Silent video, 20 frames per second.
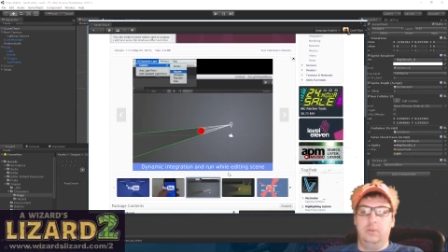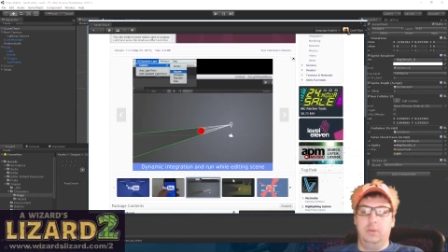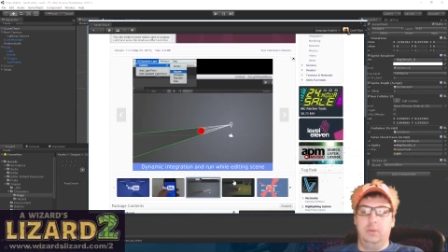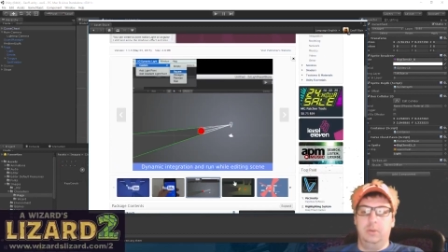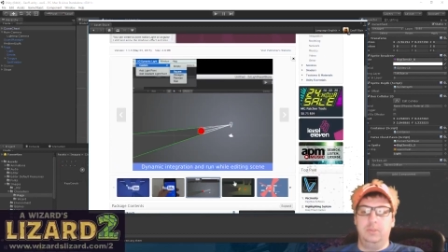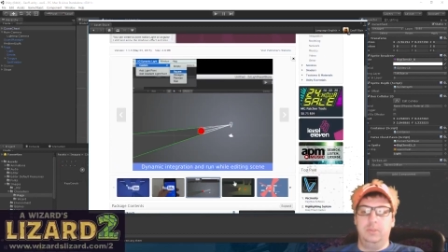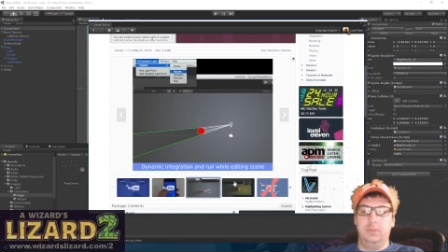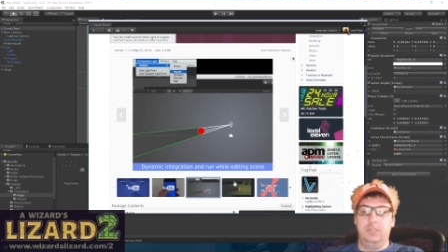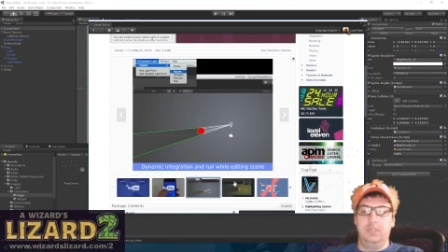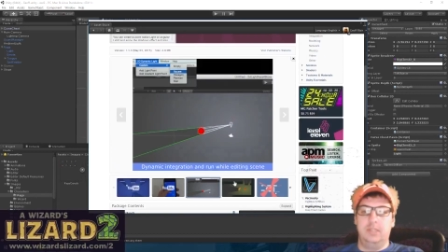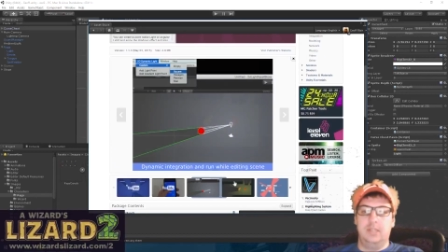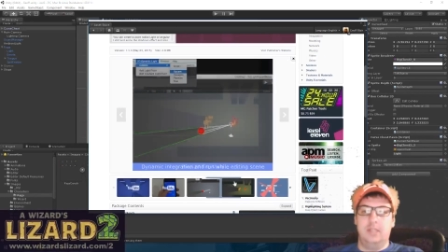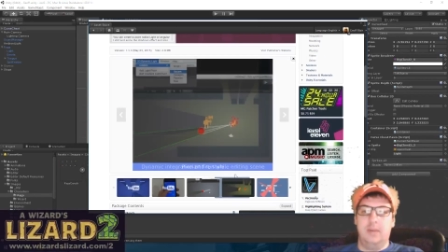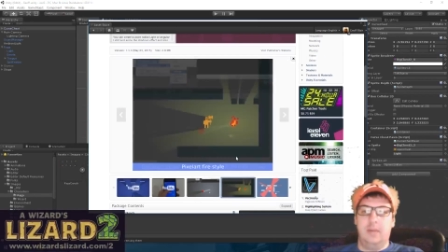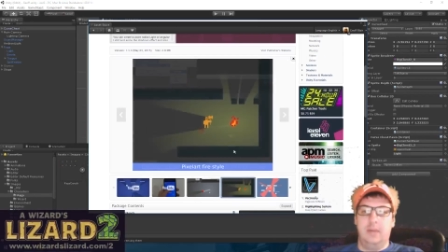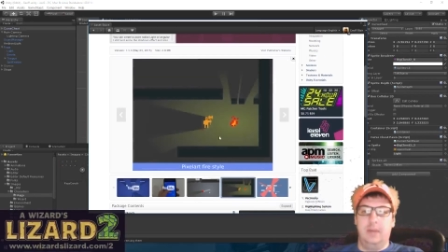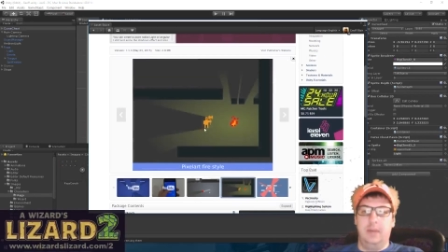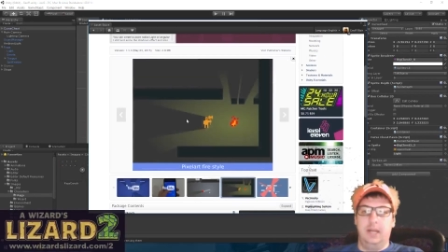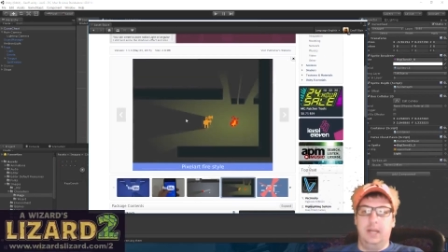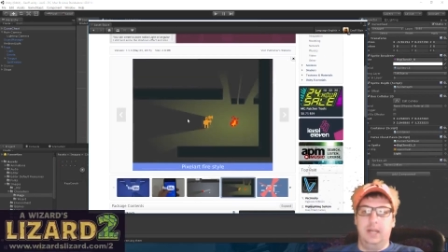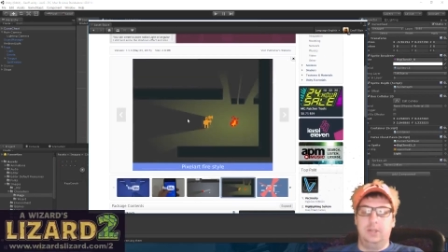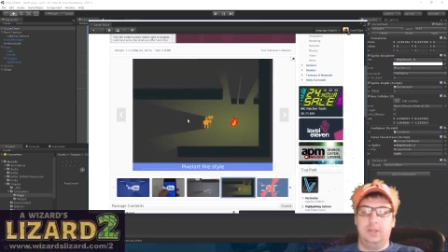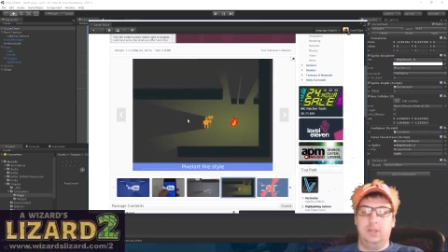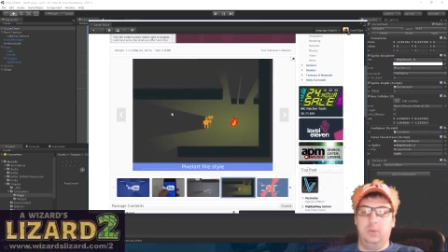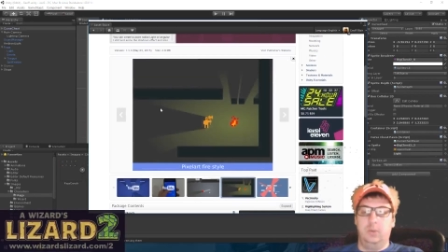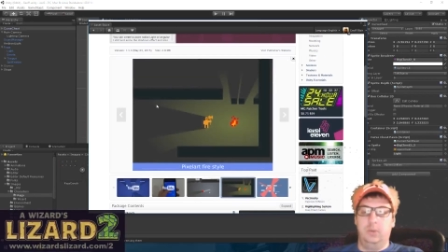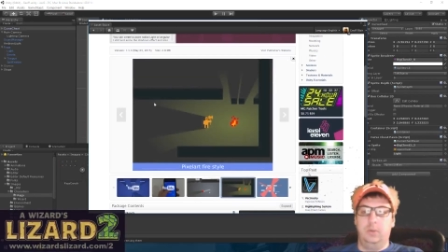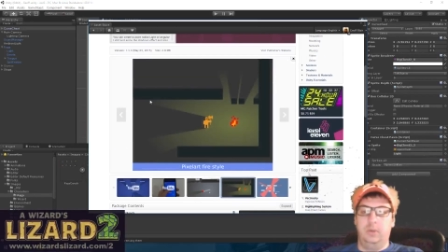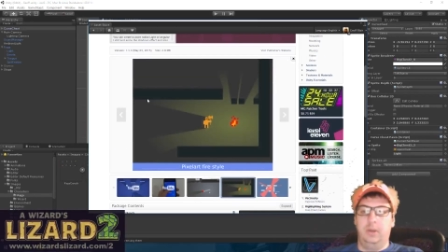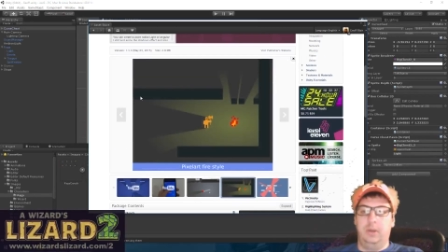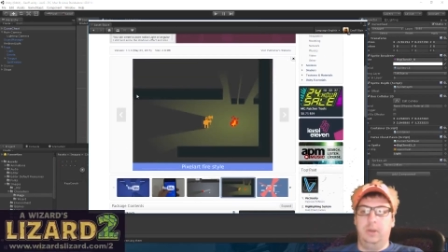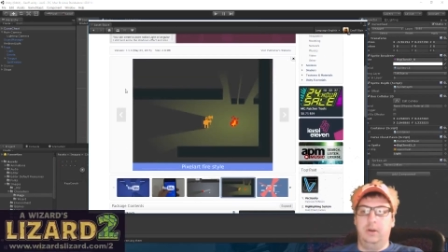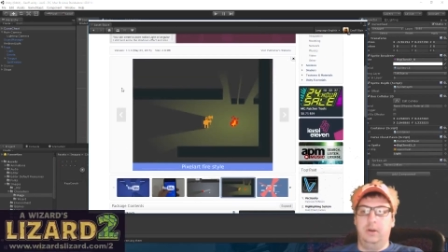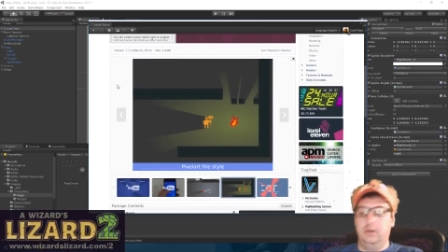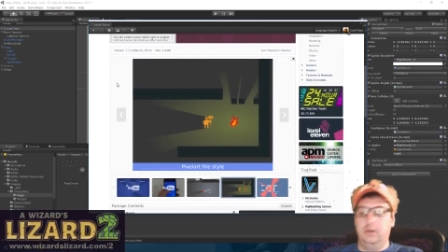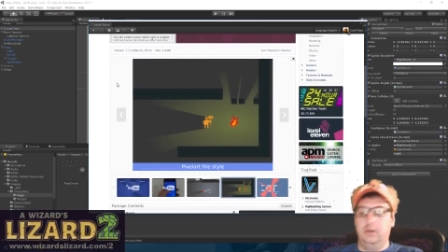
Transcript: purposes, that might actually work better